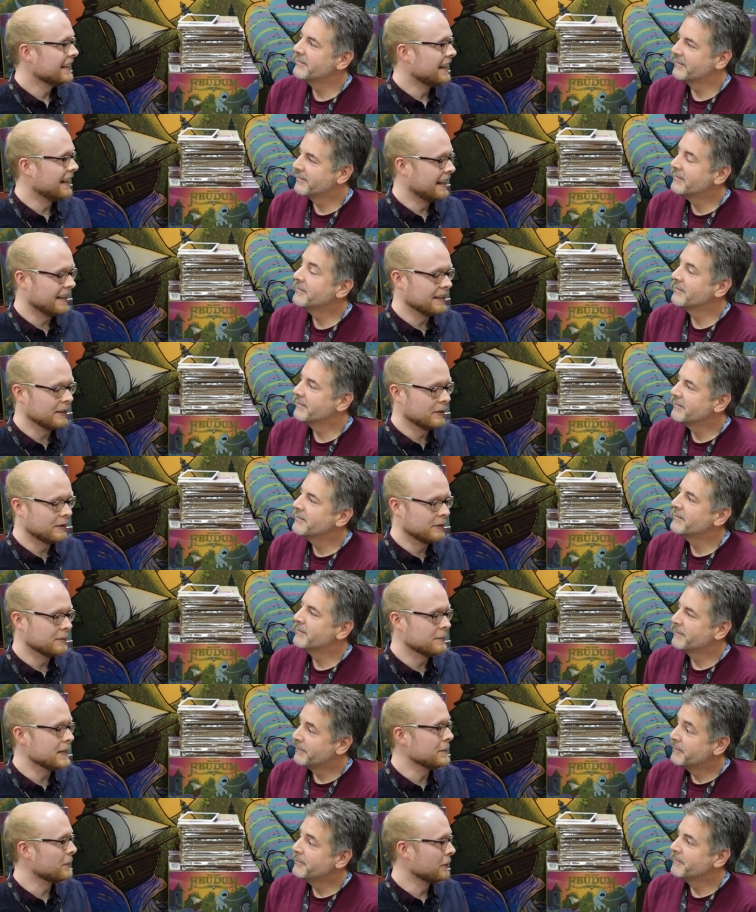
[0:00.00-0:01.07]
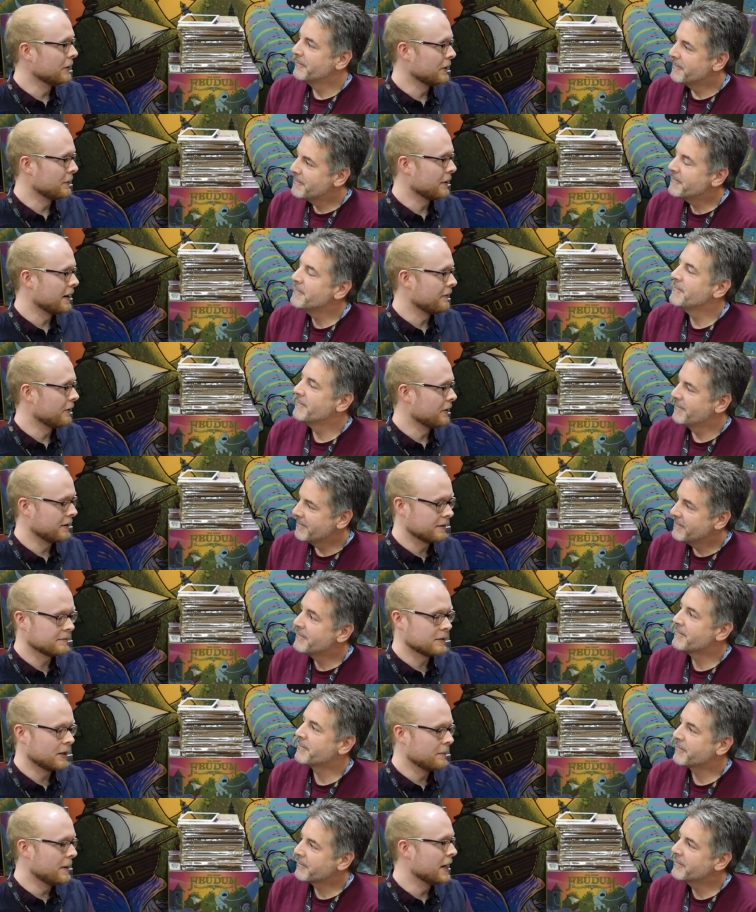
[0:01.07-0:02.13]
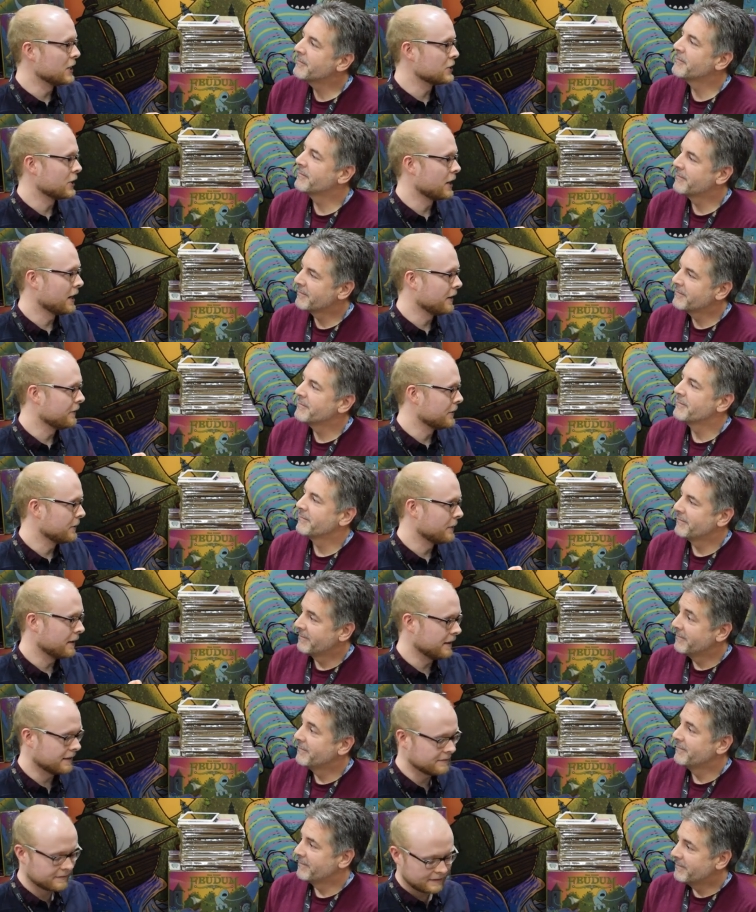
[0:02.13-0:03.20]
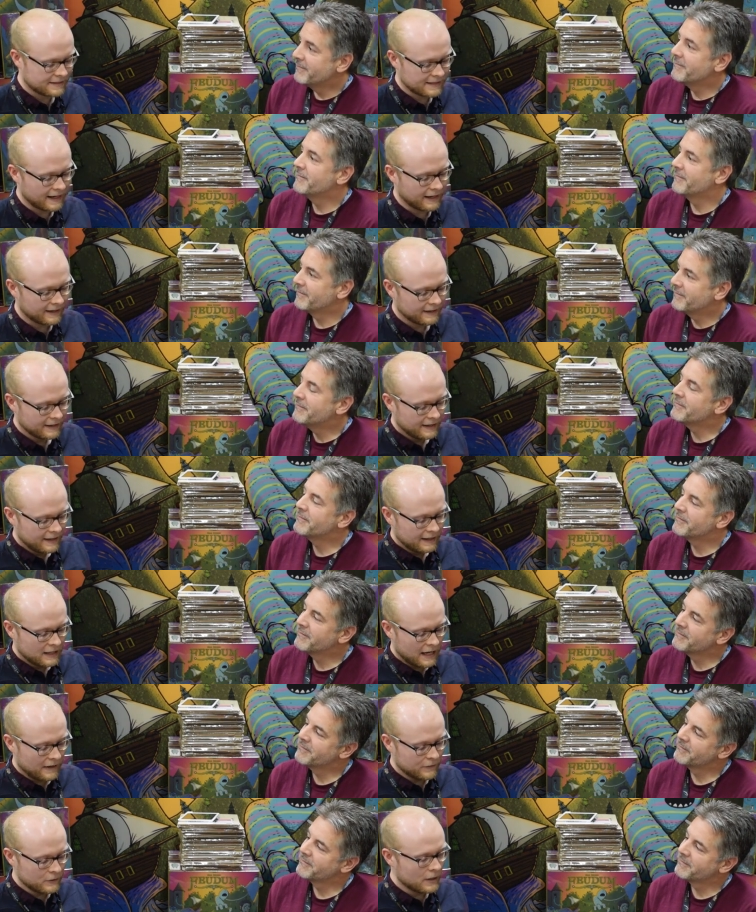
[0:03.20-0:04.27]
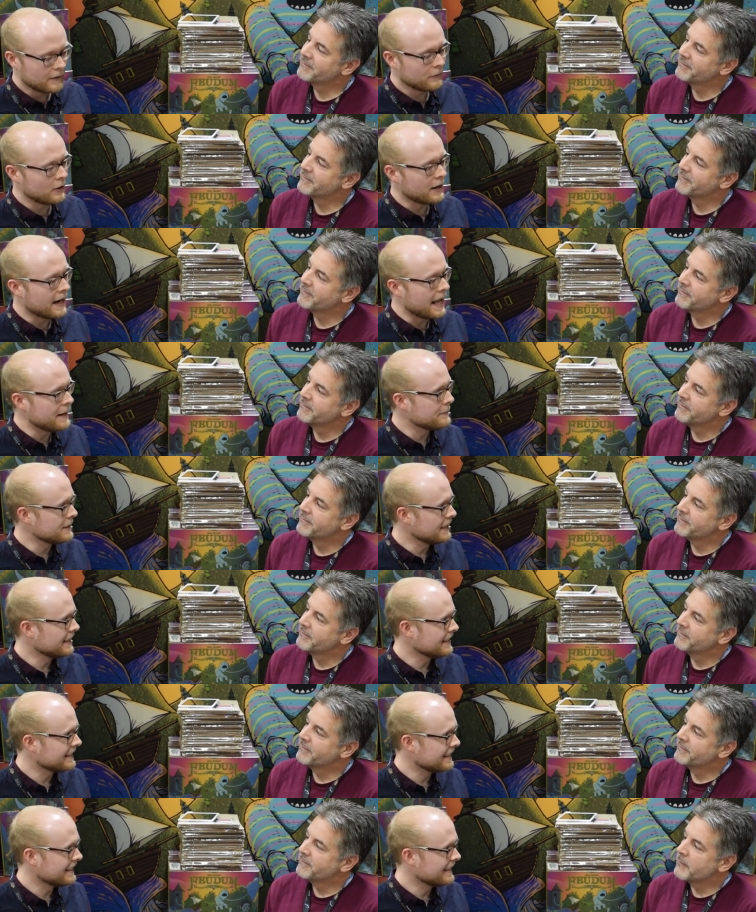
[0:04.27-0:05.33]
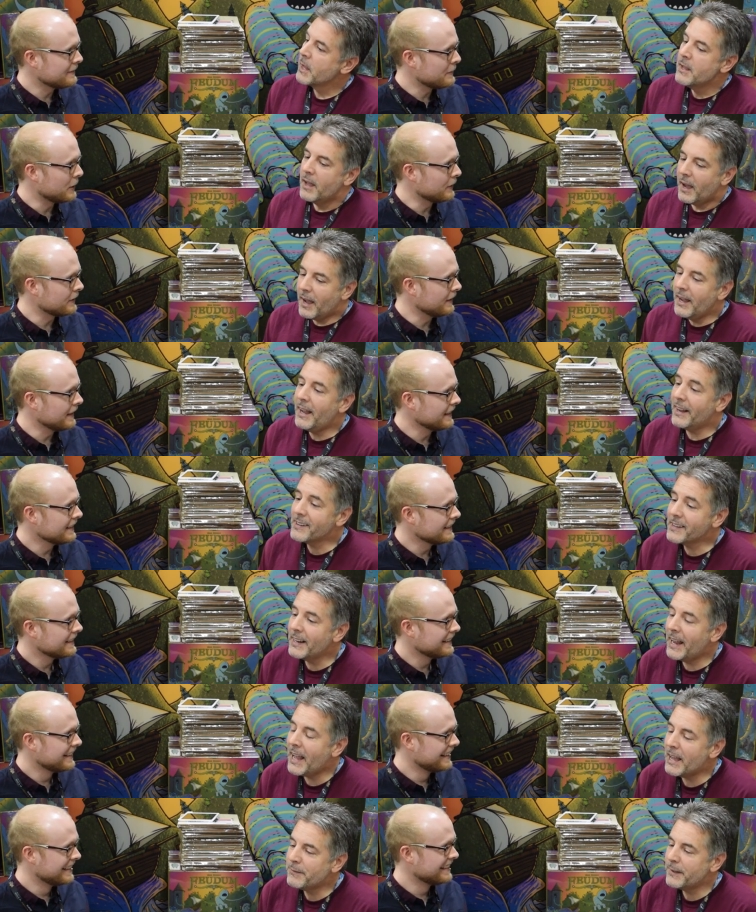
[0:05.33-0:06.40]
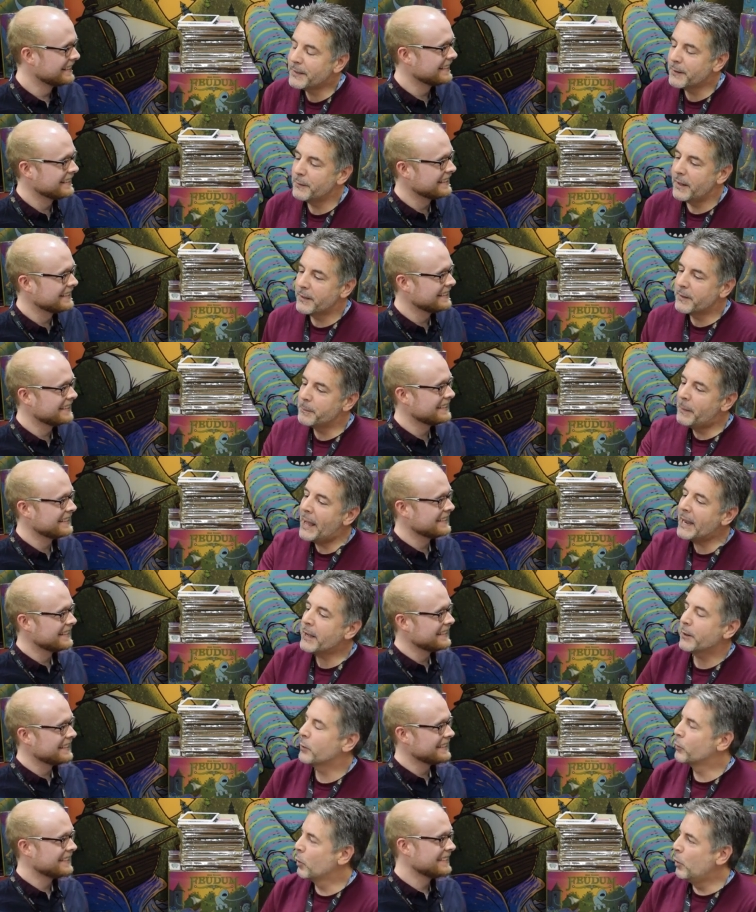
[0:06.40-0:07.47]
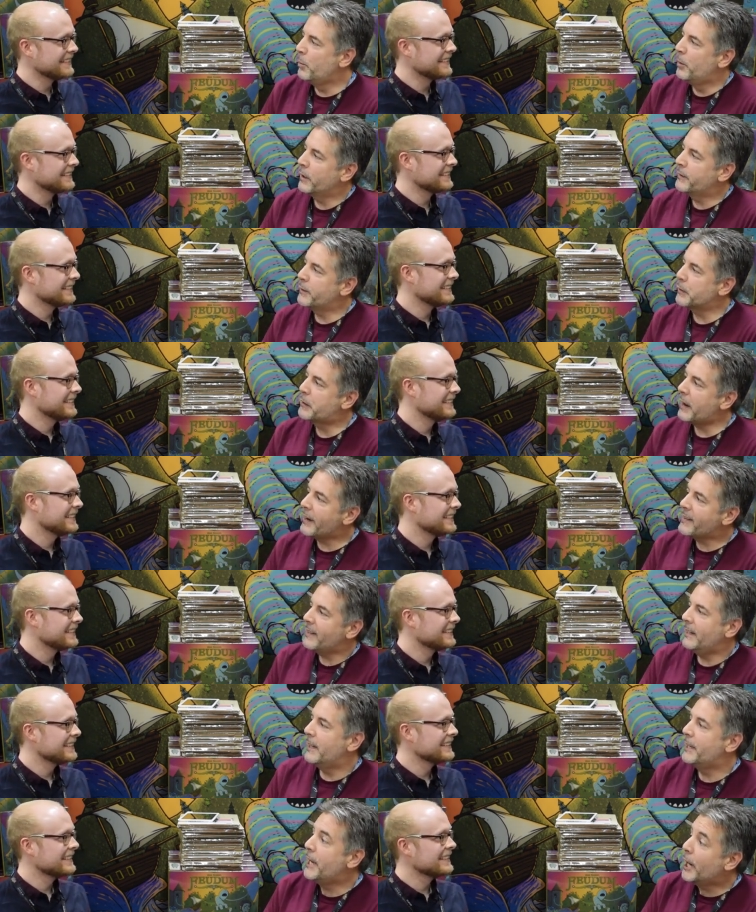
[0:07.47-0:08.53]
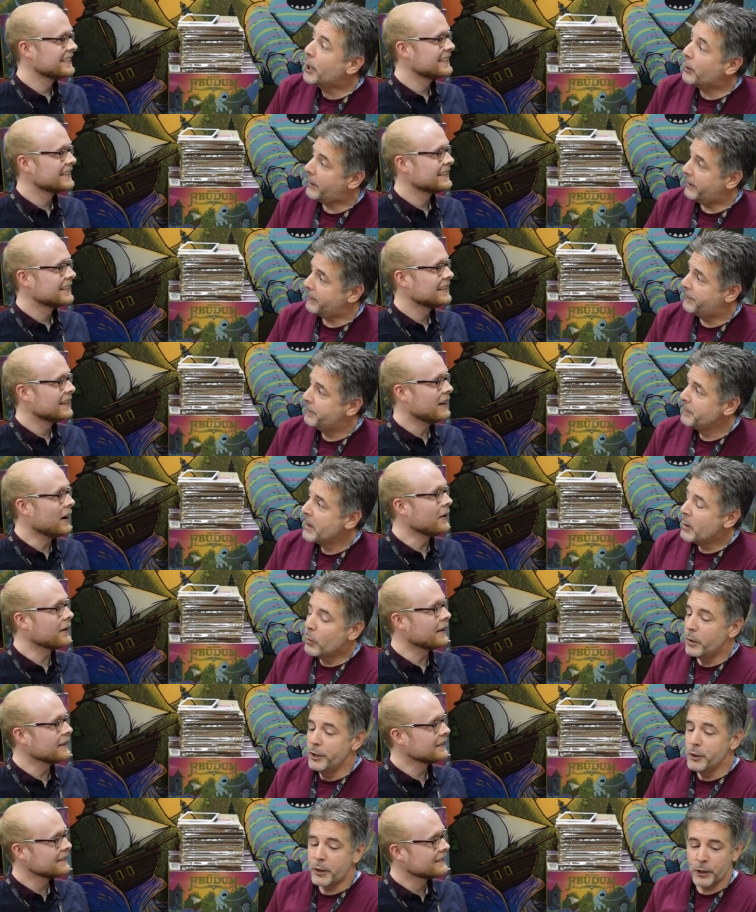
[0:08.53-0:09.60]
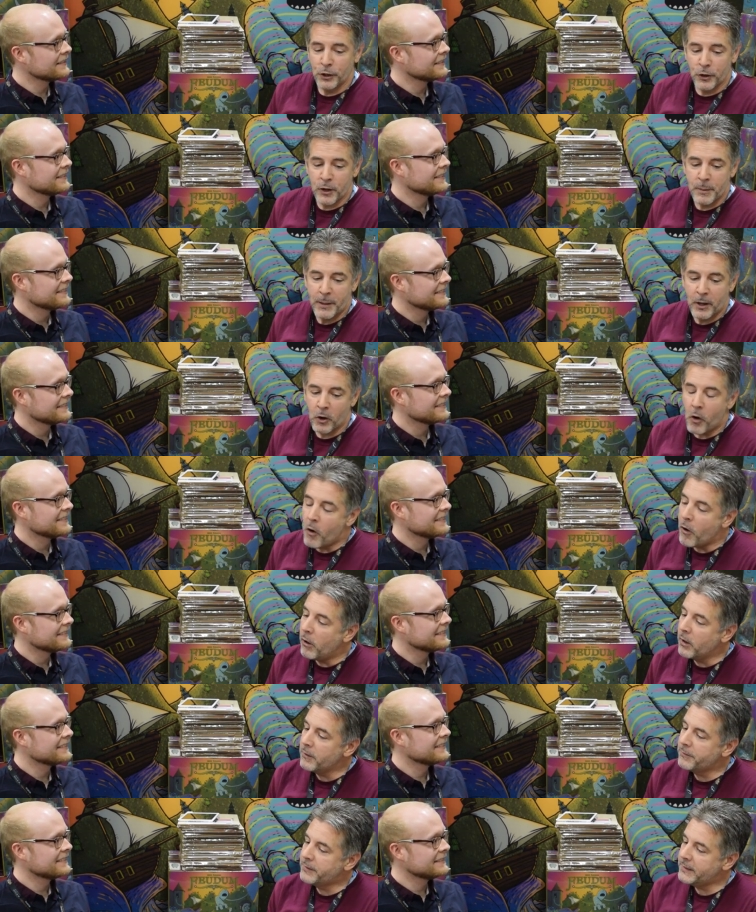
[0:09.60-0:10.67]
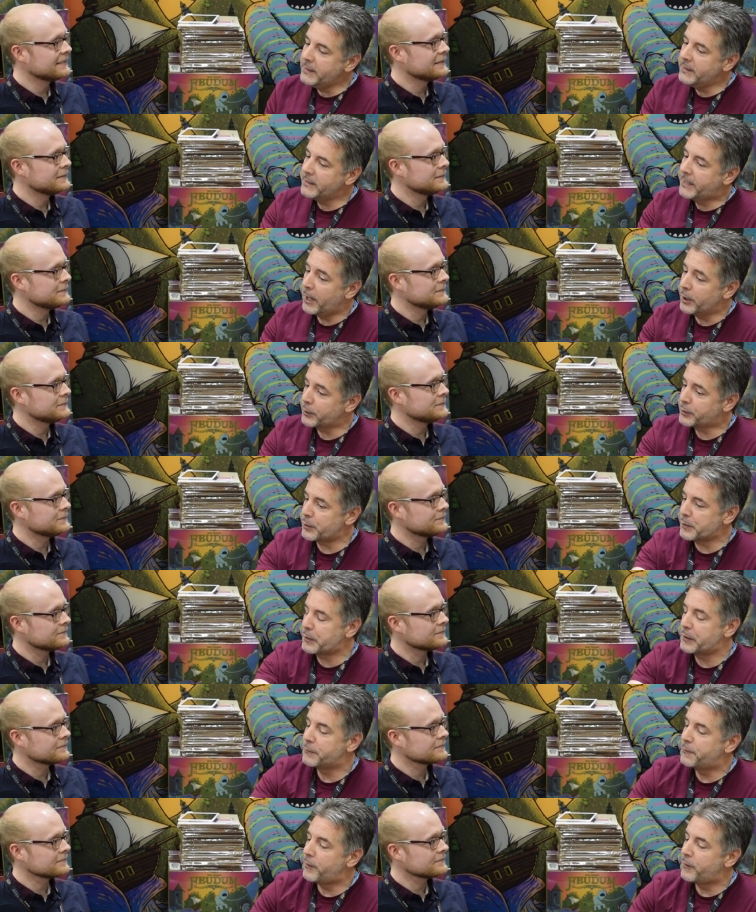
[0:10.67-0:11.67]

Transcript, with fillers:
Speaker 1: uh, little meeple or whatever, or miniature, however you want to say. Have you ever named it?
Speaker 2: I actually have. At the, at the back of the rule book, there's actually a narrative okay. where you can learn about all of the characters, the